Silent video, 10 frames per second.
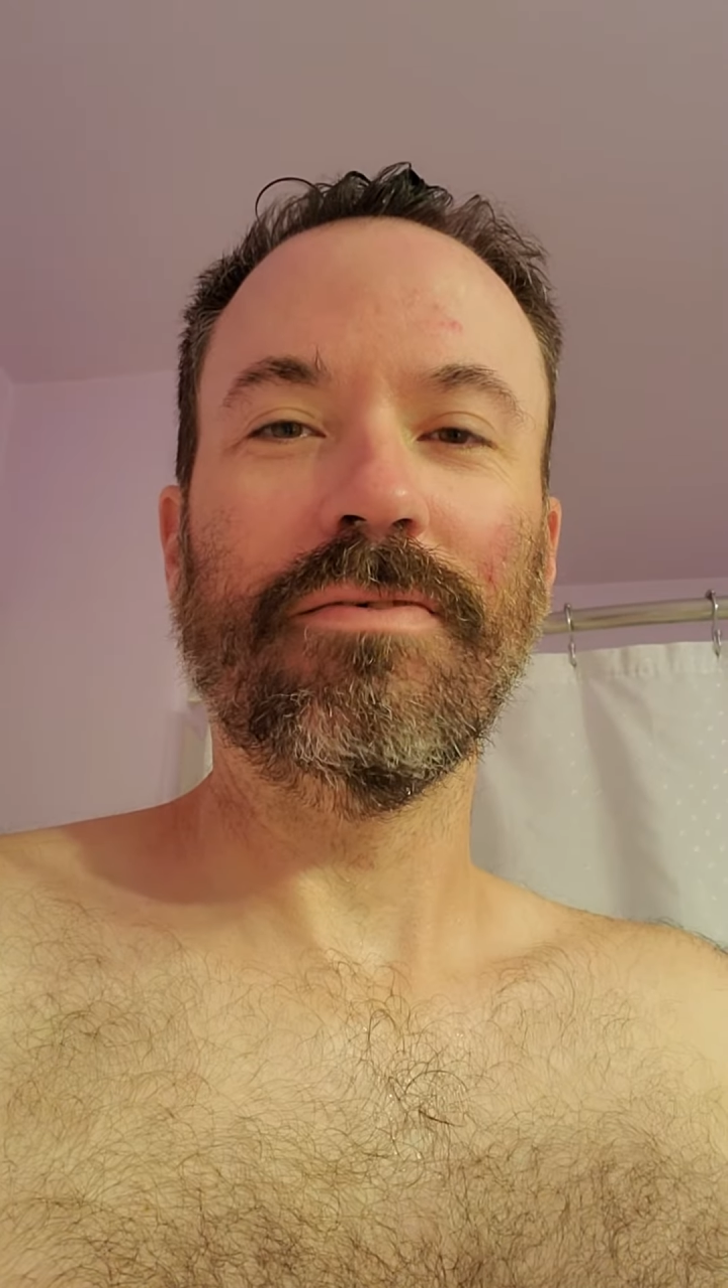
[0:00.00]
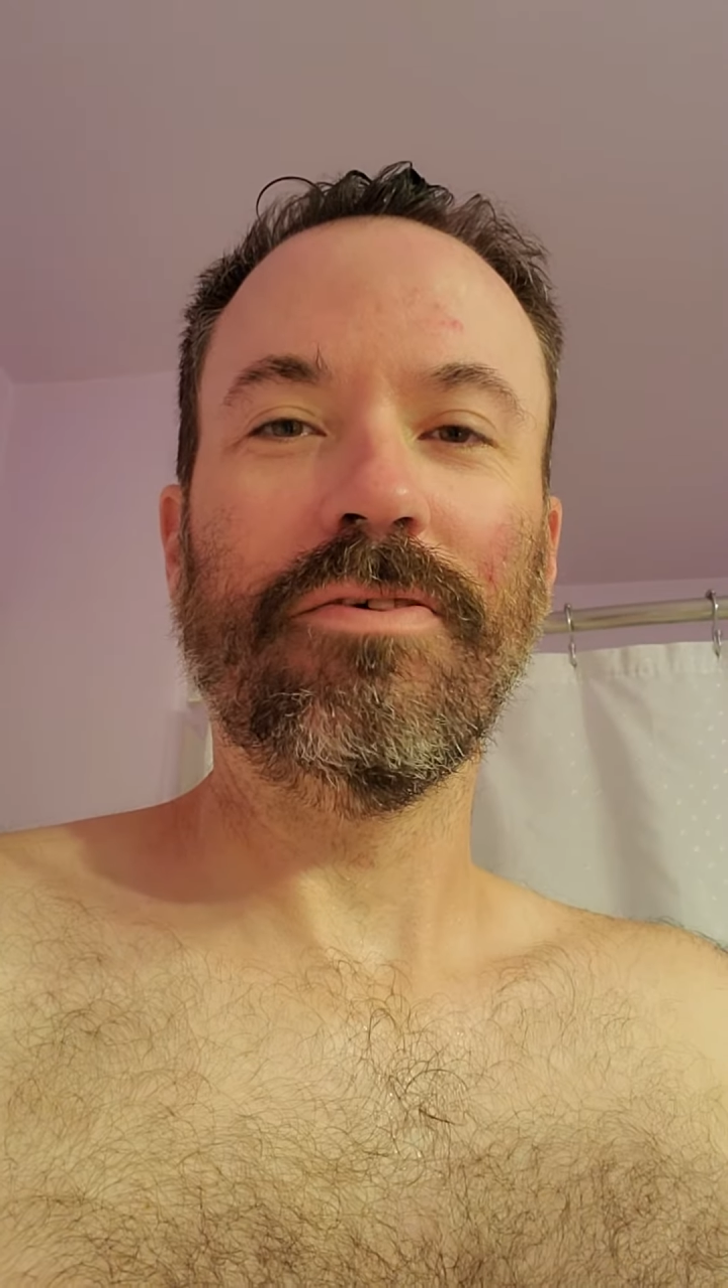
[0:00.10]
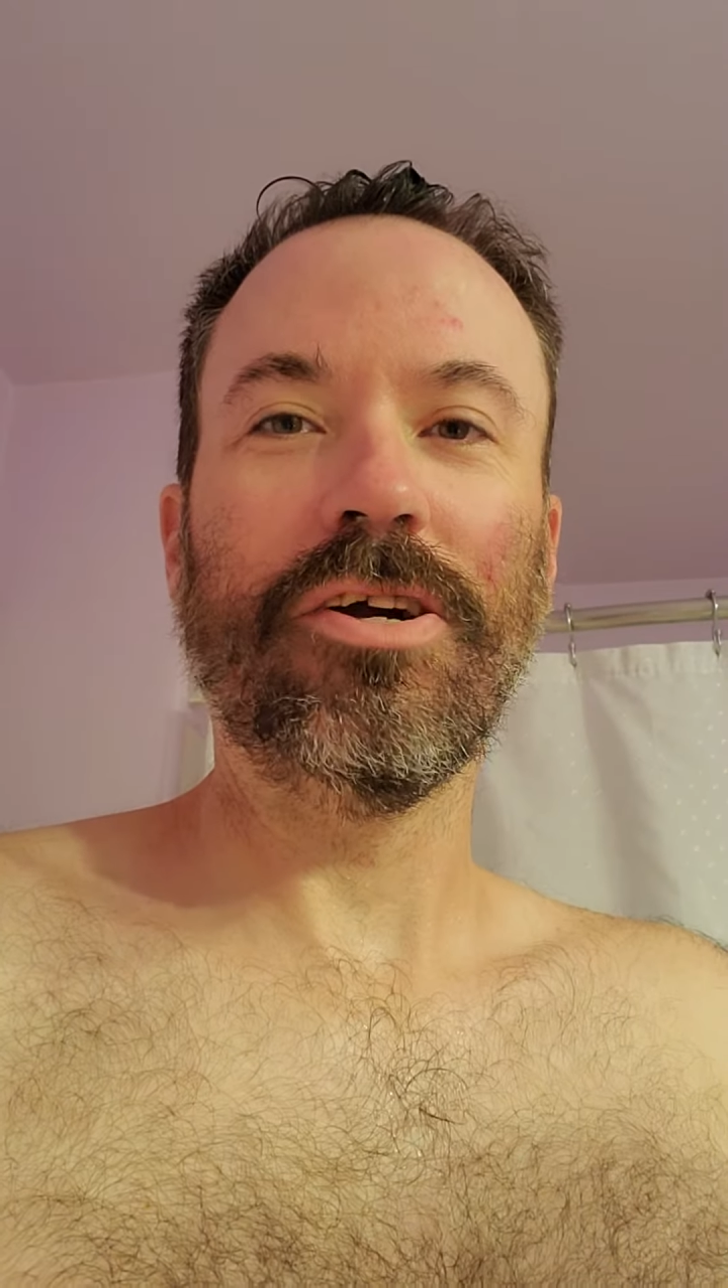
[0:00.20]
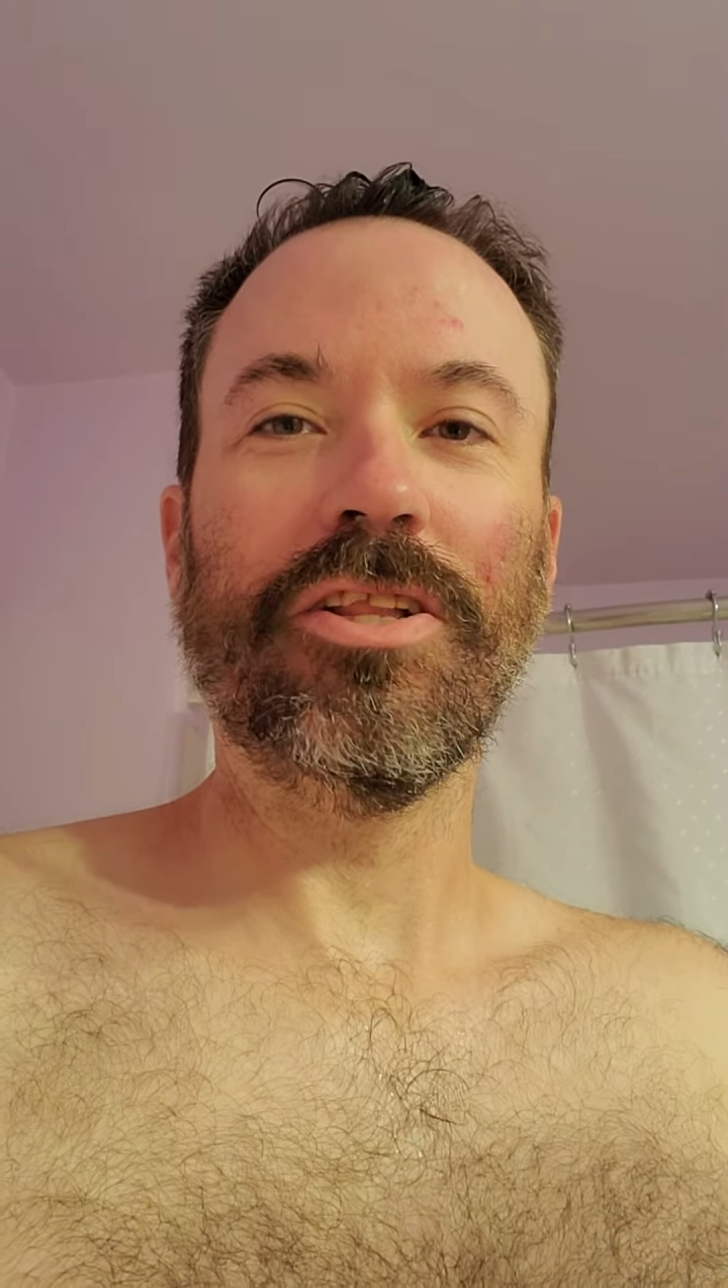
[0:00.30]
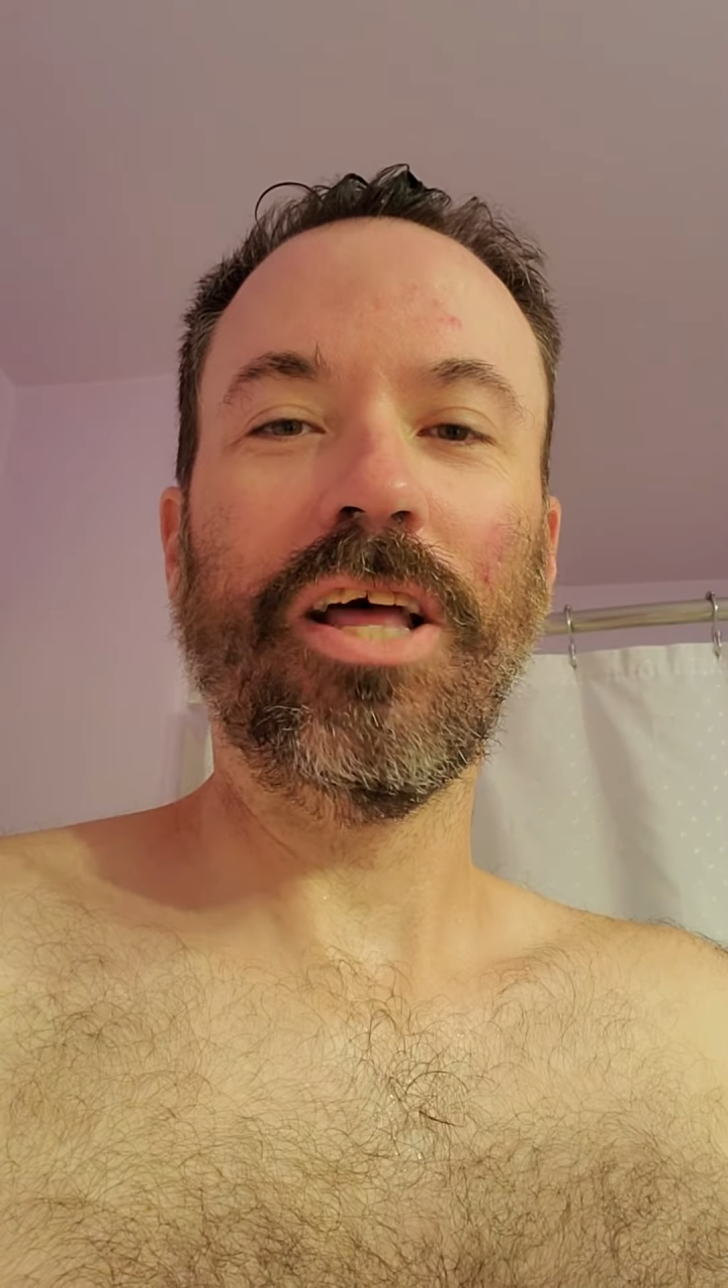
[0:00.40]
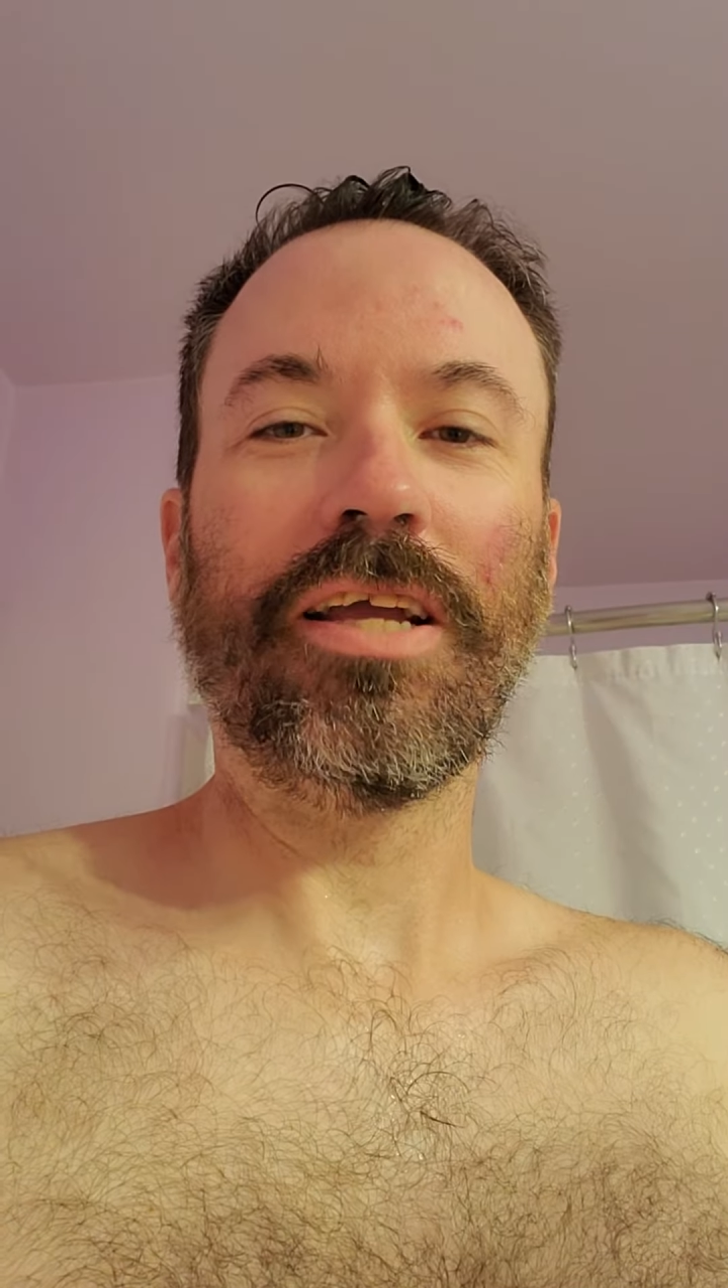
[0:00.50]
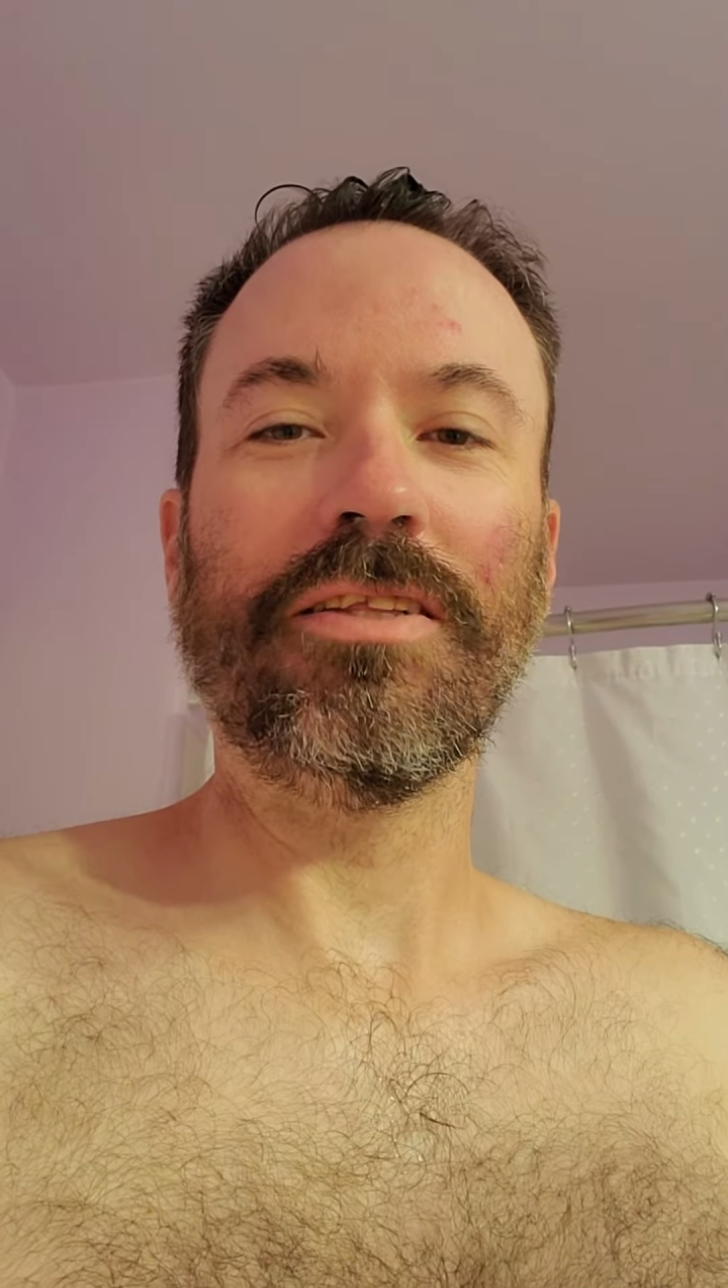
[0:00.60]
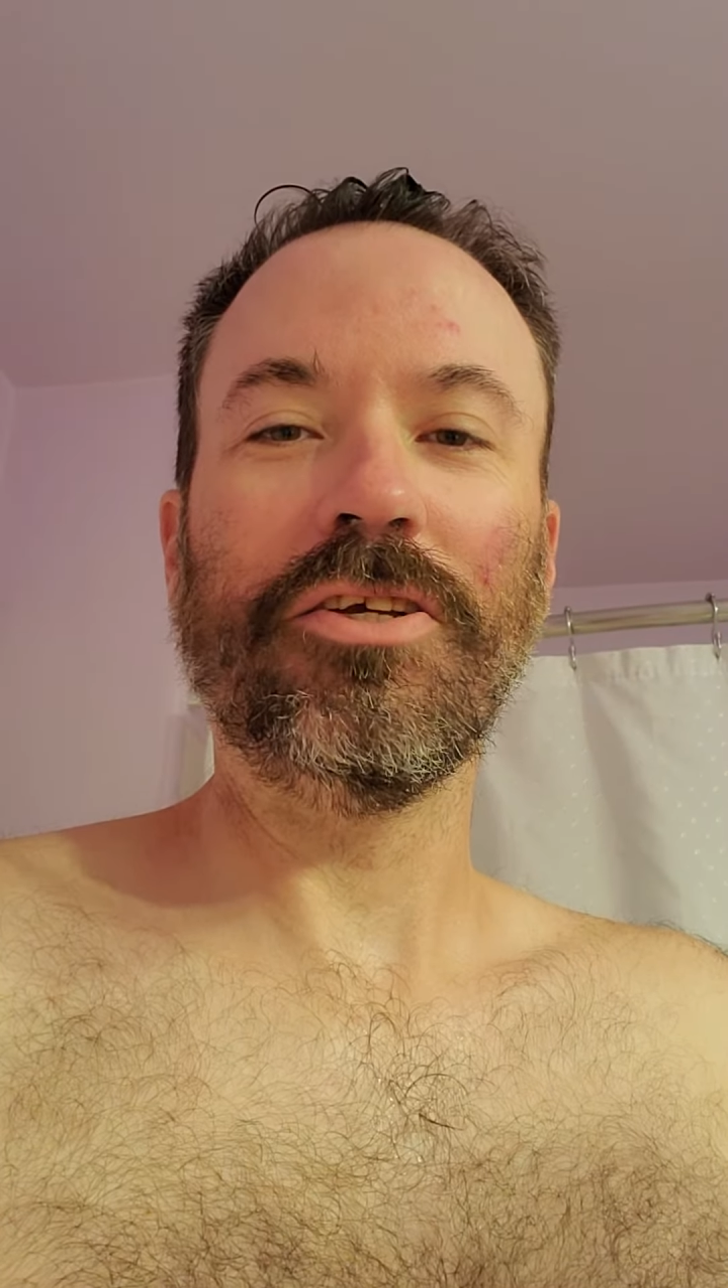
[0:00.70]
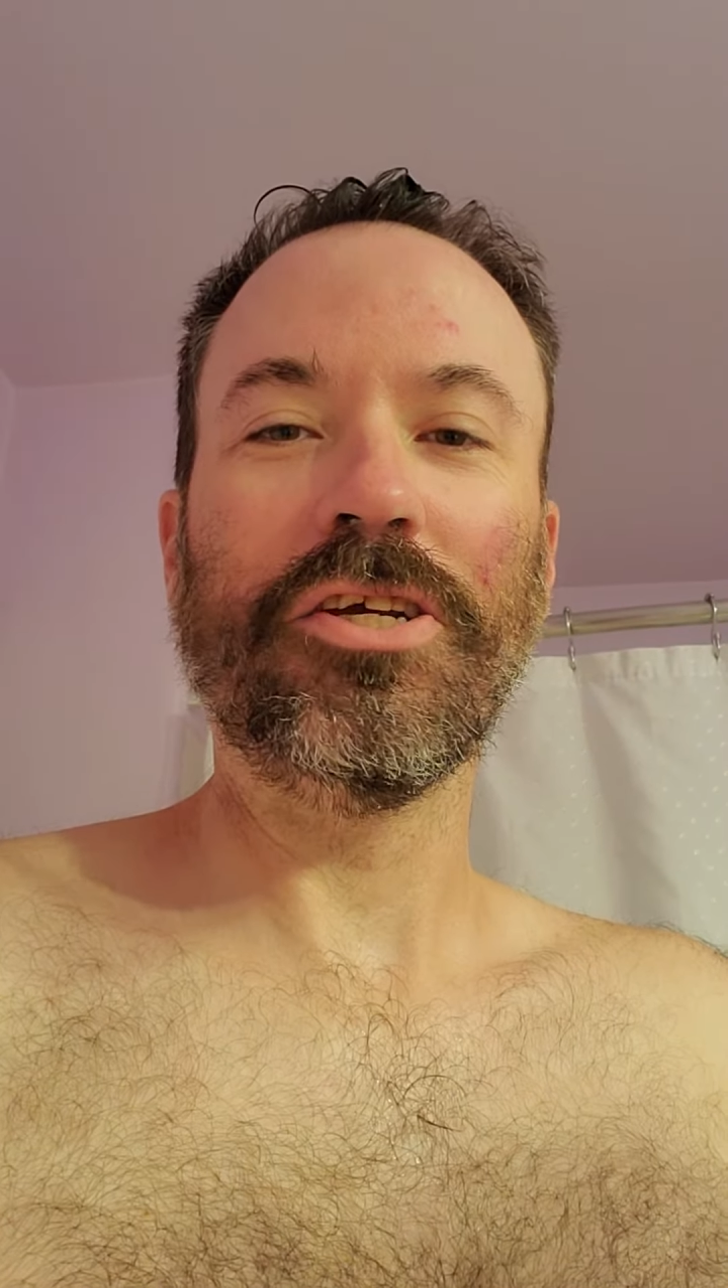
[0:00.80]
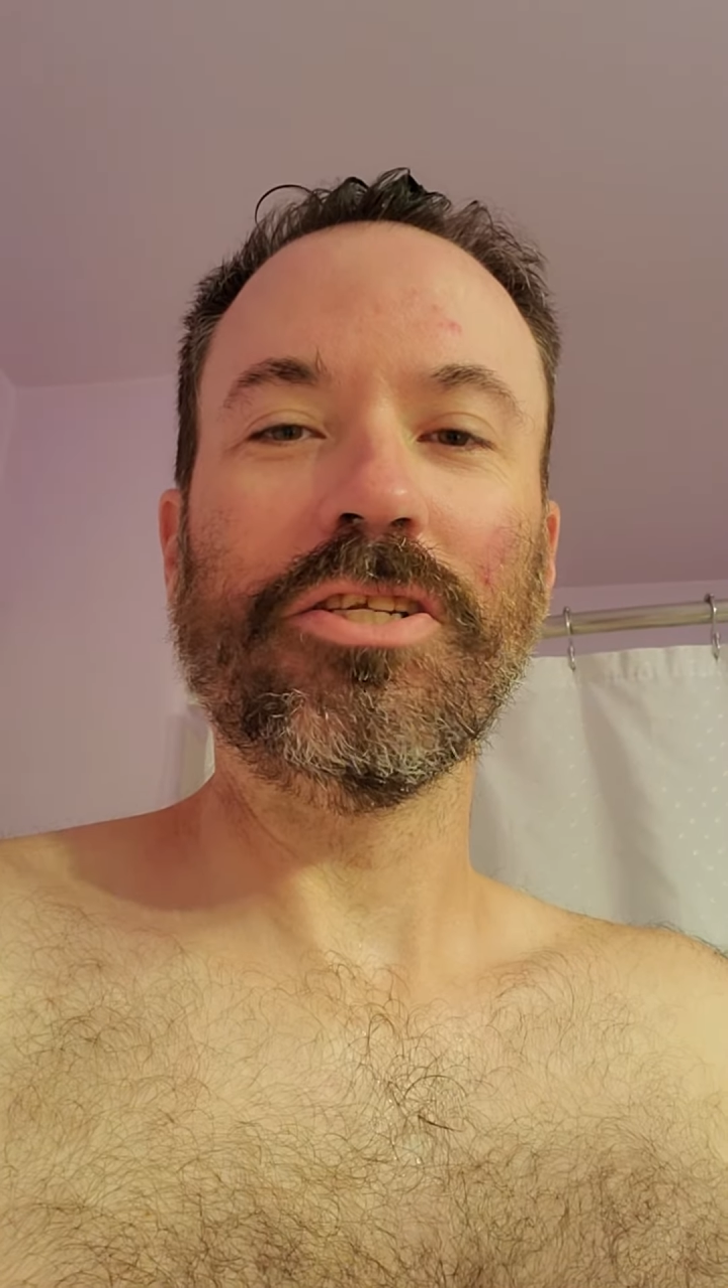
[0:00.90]
very like
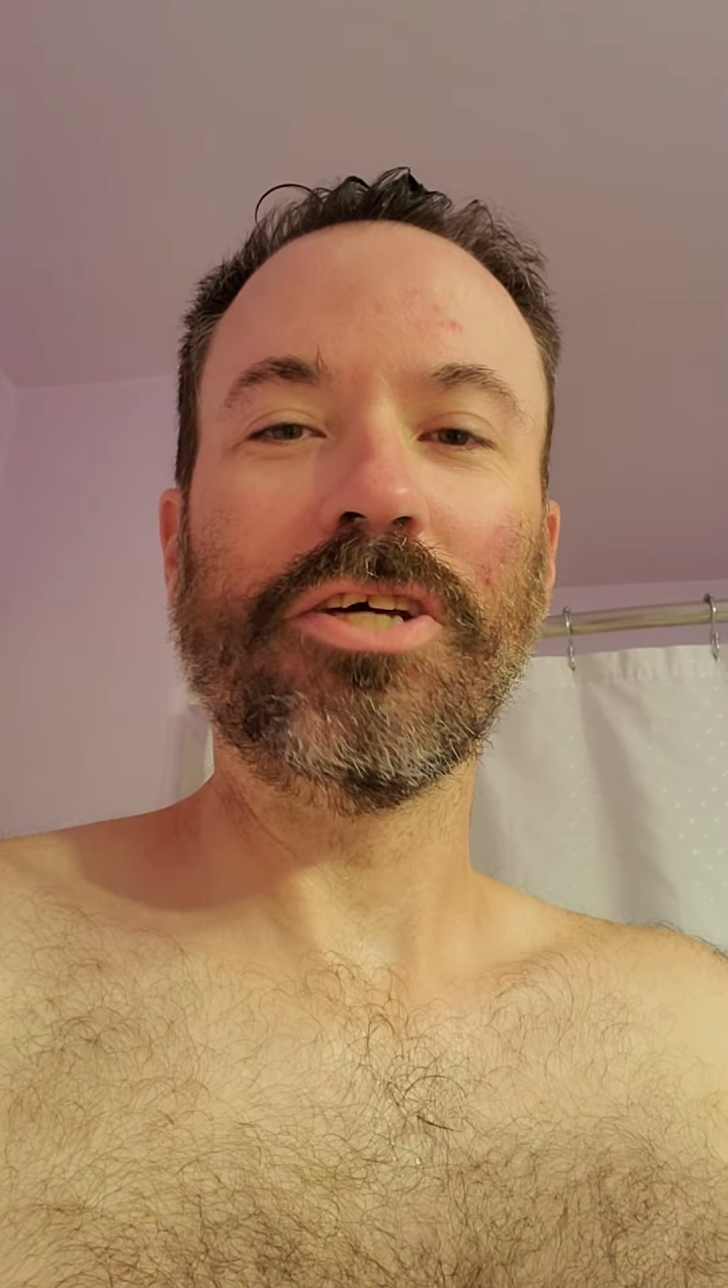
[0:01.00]
you can